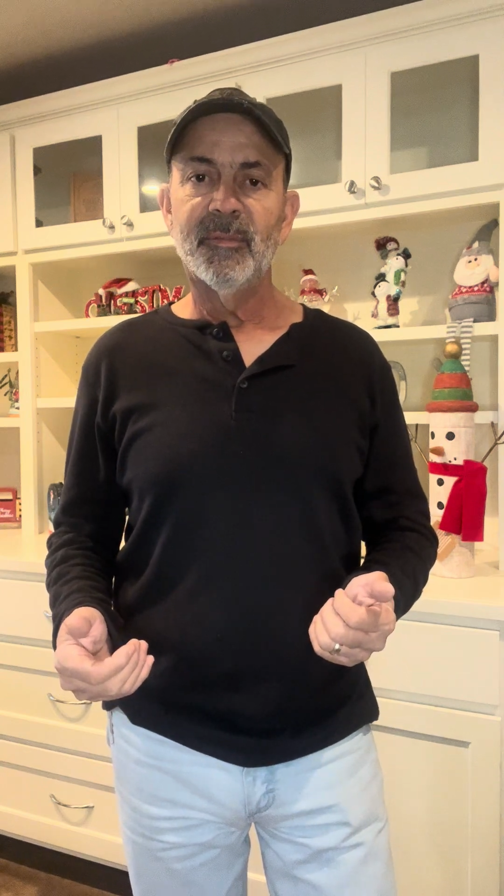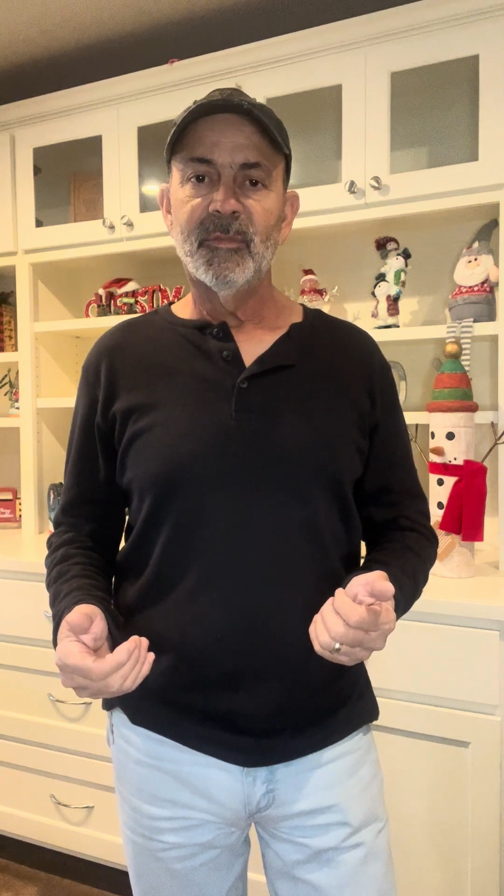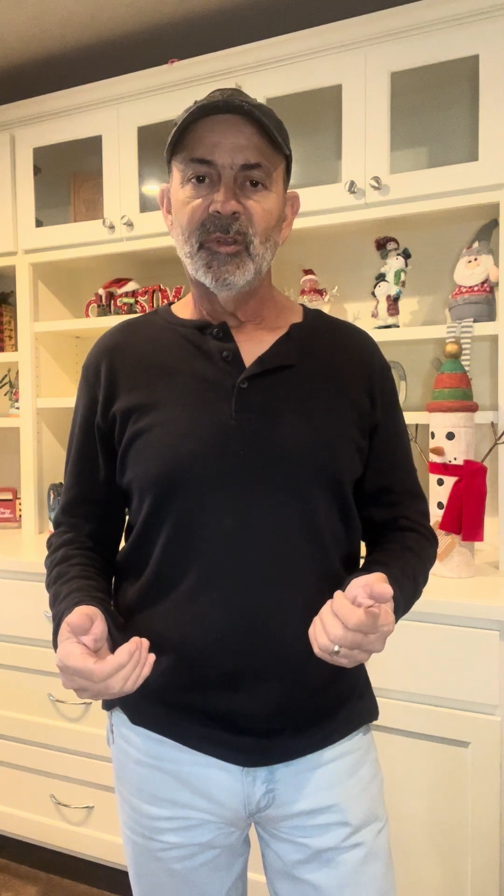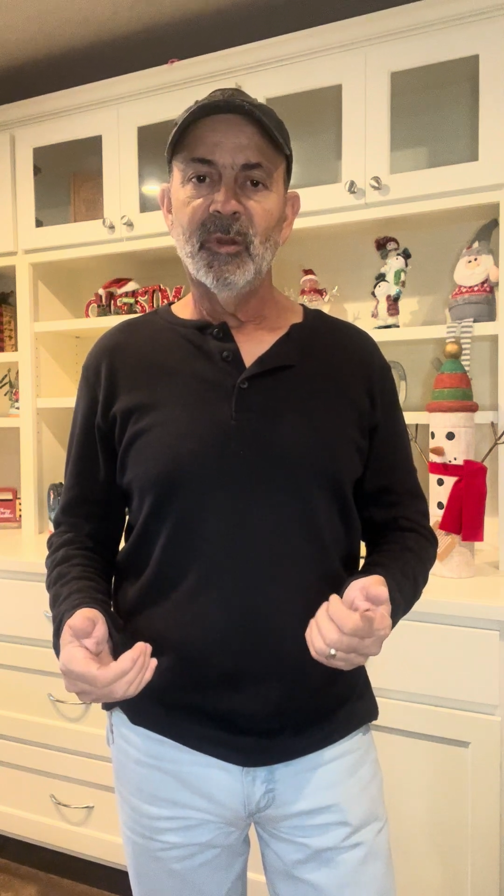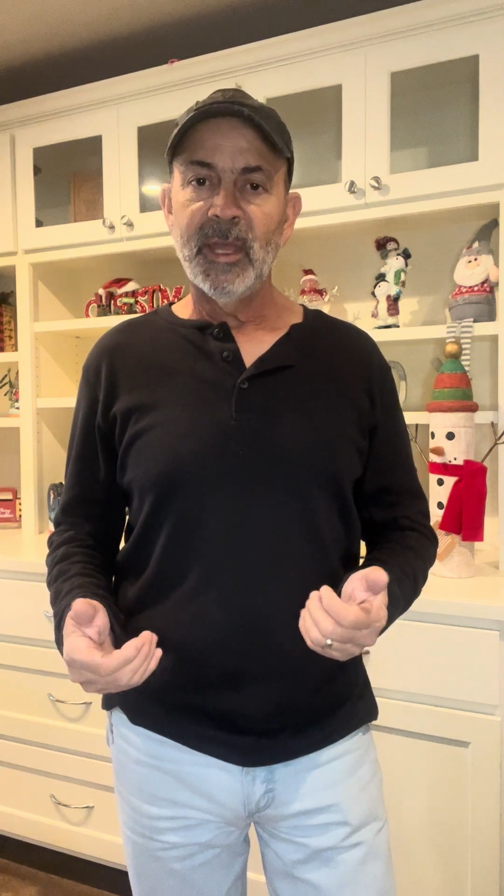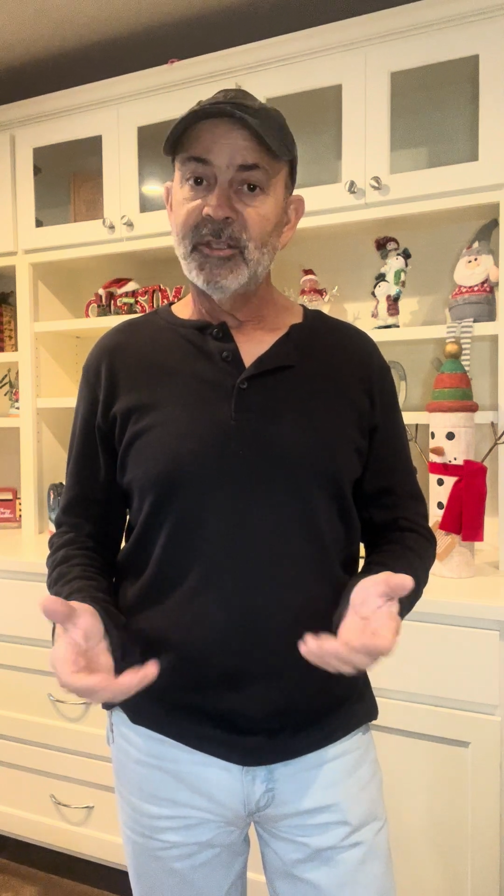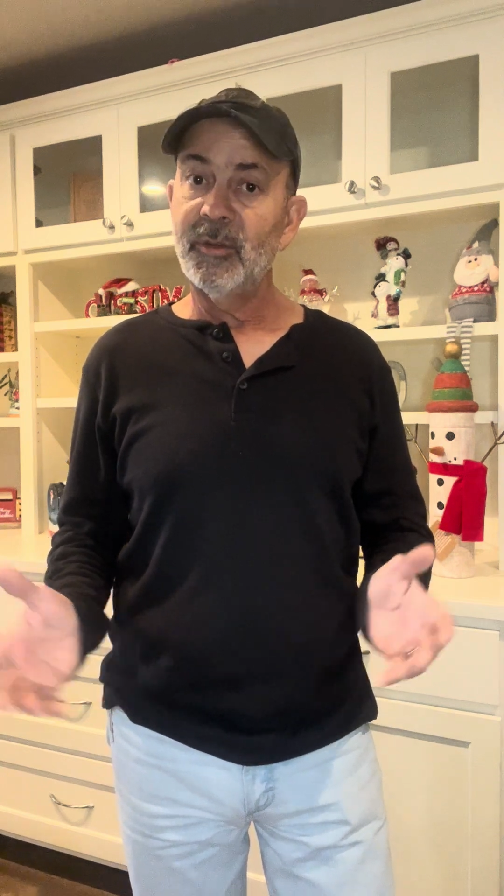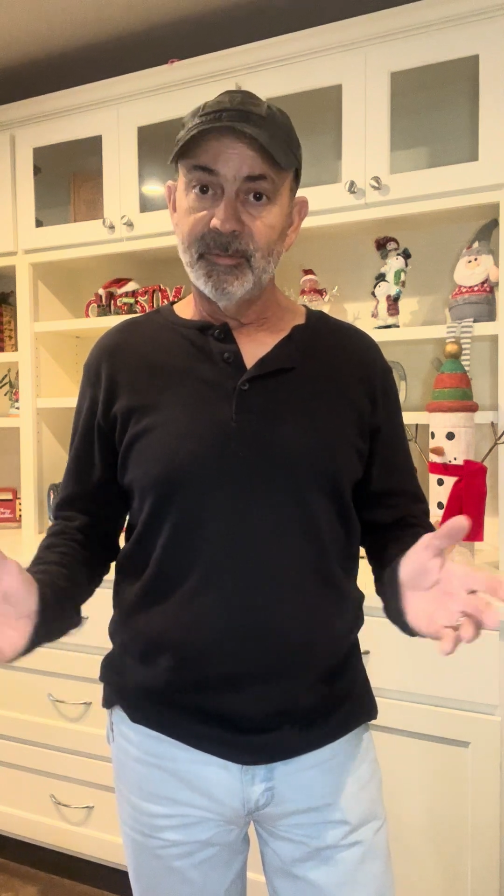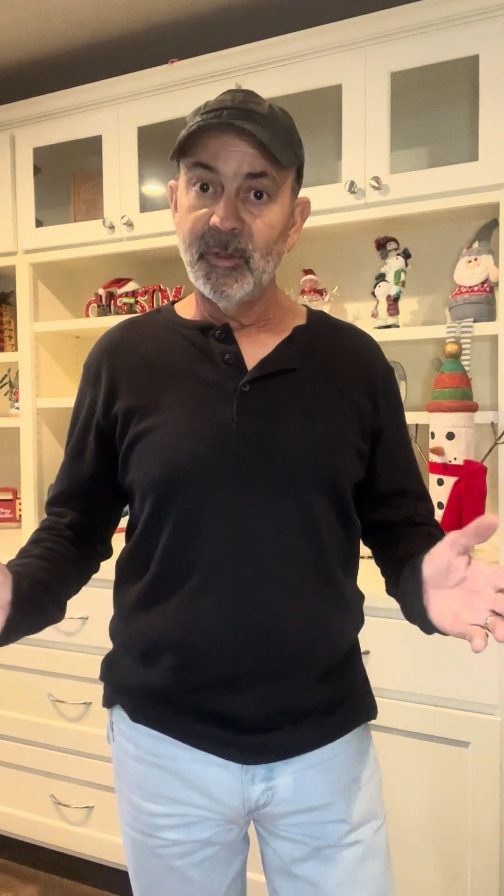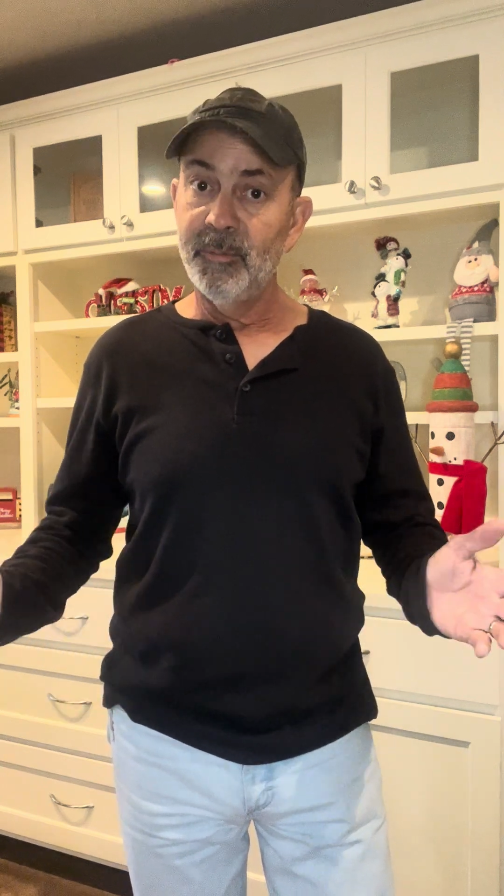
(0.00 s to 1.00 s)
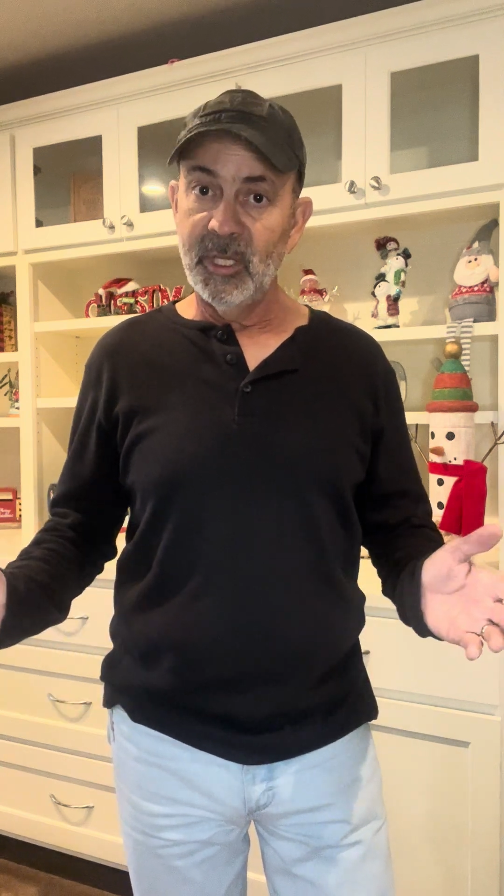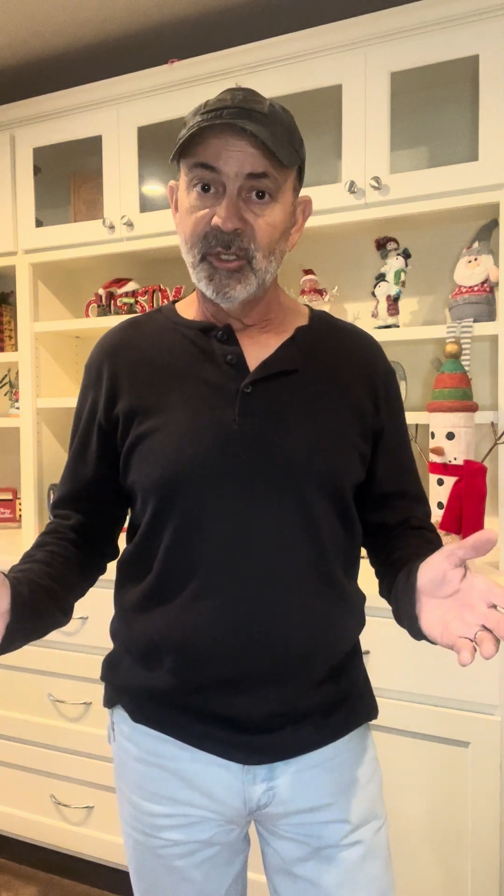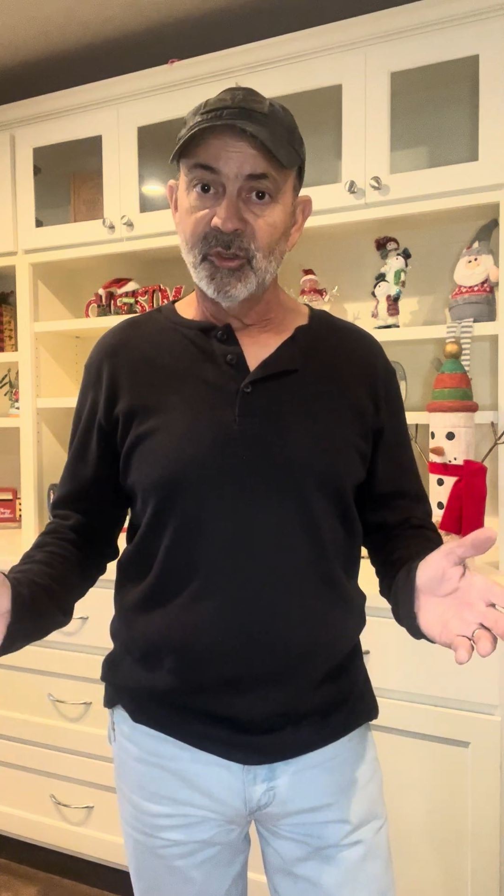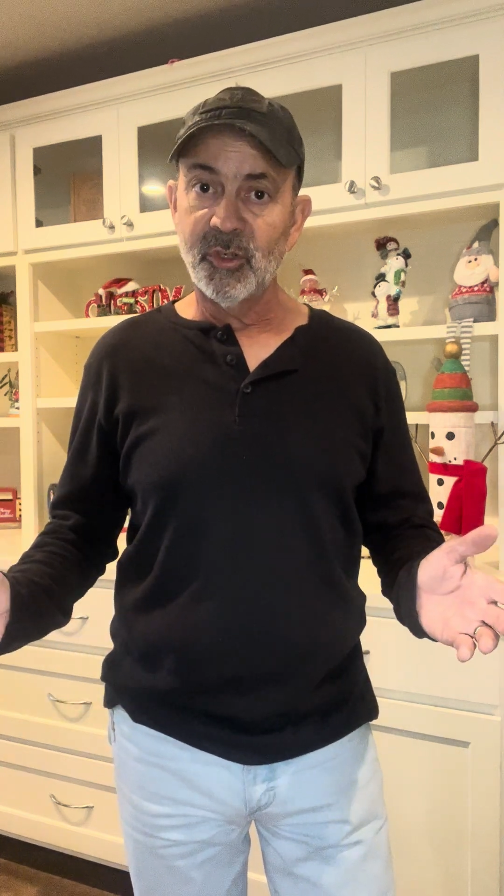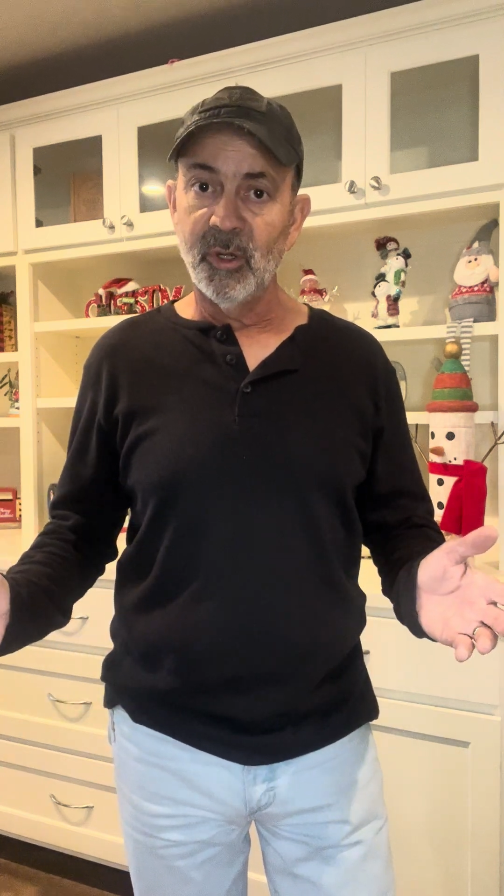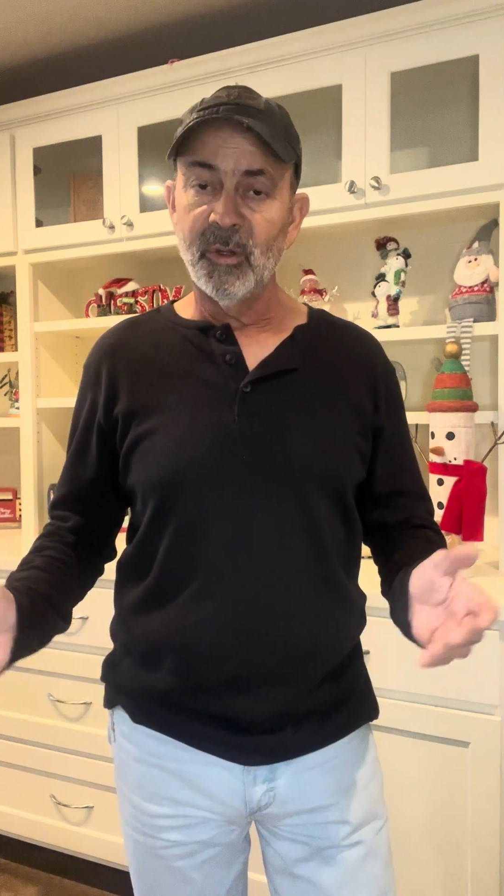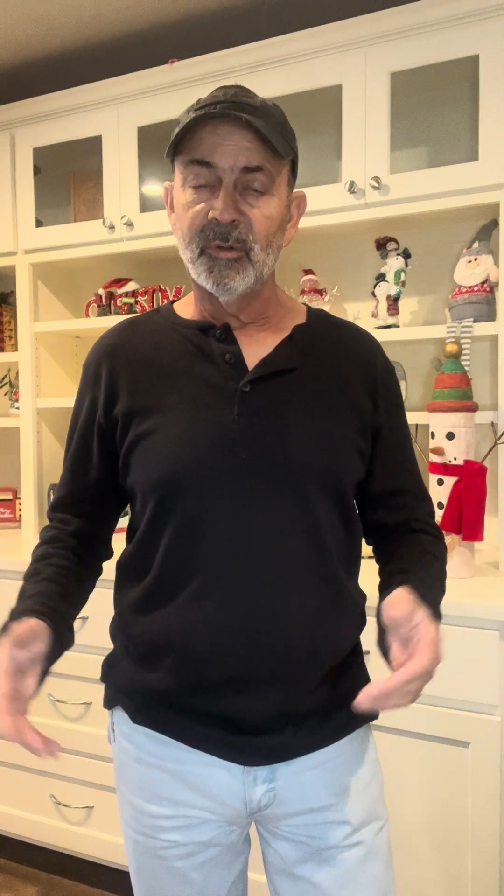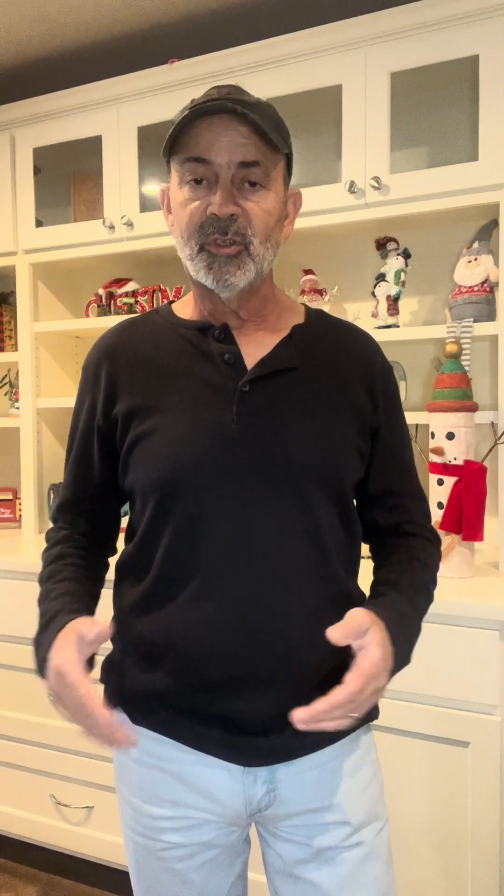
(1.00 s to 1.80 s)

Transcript: that's a big concern.